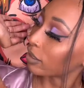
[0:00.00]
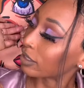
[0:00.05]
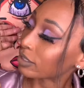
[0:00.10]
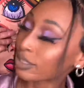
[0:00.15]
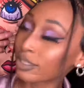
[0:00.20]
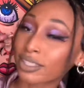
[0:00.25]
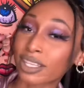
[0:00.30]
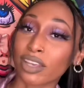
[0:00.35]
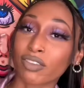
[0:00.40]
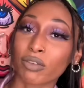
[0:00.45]
This
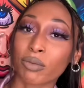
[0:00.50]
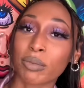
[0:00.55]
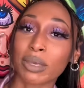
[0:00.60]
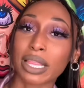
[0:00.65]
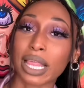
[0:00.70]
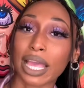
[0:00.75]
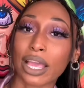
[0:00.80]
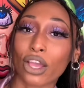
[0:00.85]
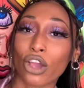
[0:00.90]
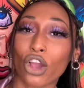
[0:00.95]
is giving me
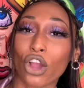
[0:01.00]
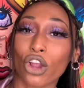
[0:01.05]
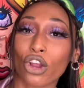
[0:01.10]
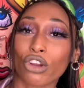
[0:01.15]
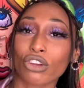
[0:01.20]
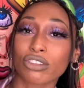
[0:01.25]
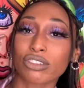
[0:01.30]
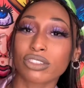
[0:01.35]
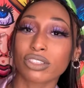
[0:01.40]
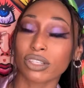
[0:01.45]
like
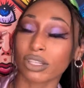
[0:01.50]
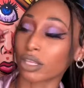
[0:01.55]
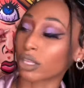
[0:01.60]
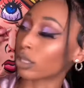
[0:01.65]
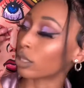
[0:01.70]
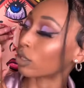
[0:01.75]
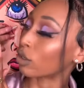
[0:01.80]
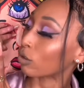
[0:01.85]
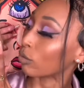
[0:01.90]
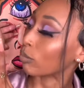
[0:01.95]
Ursula
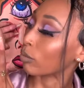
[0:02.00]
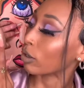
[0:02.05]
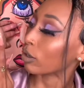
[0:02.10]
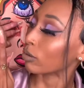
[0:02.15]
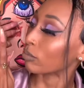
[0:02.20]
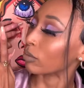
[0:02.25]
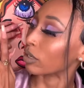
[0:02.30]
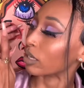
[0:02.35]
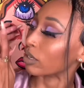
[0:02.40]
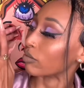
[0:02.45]
Little
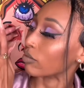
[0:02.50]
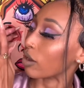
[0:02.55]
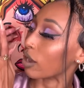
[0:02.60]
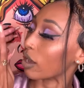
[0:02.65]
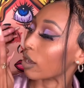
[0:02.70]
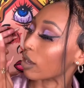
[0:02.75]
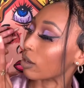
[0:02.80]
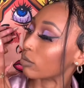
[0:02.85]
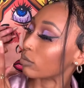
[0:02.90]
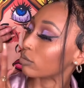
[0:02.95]
Mermaid
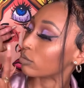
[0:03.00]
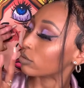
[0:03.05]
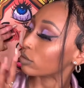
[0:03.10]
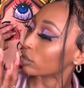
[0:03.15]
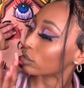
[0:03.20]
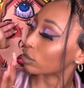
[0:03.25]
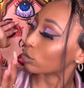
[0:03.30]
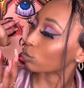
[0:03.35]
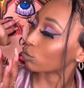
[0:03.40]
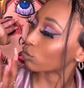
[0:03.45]
vibes.
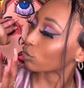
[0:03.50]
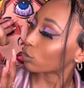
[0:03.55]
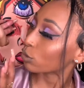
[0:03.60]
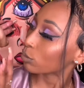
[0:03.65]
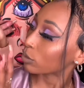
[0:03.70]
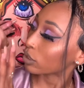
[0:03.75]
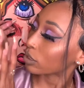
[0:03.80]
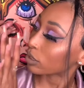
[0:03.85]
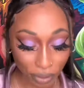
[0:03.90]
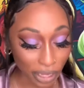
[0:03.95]
You feel
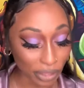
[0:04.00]
me?